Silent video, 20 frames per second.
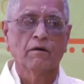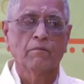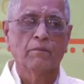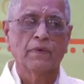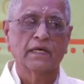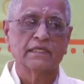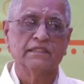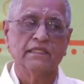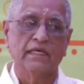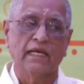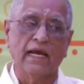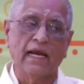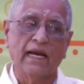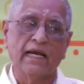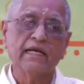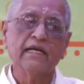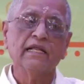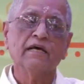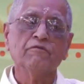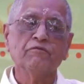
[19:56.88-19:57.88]
but the
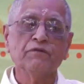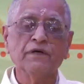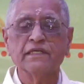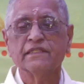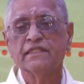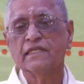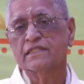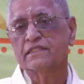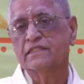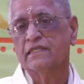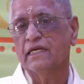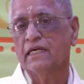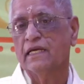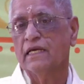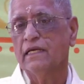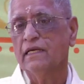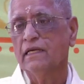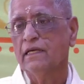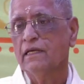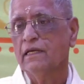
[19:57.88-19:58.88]
end of it they
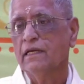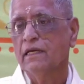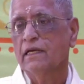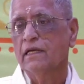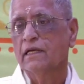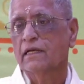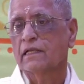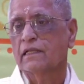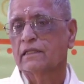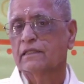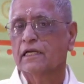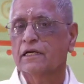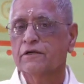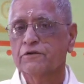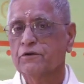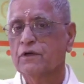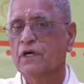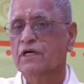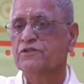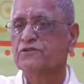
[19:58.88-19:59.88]
say that
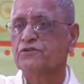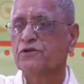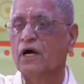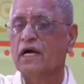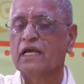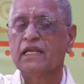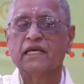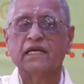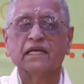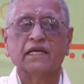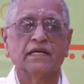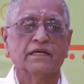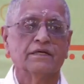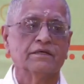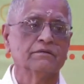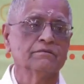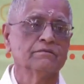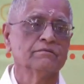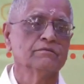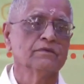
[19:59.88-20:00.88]
you are joining it,
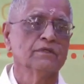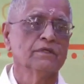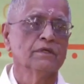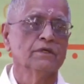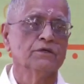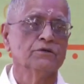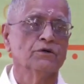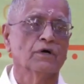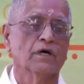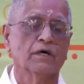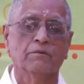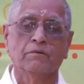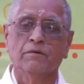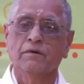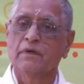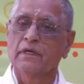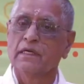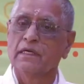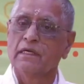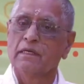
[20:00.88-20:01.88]
you are
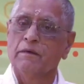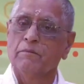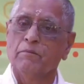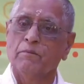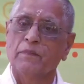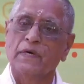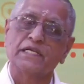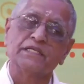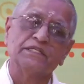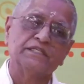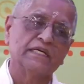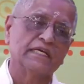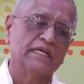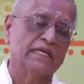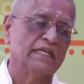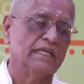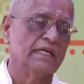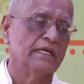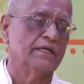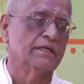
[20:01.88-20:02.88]
merging
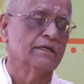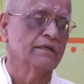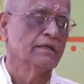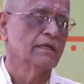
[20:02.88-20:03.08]
in it,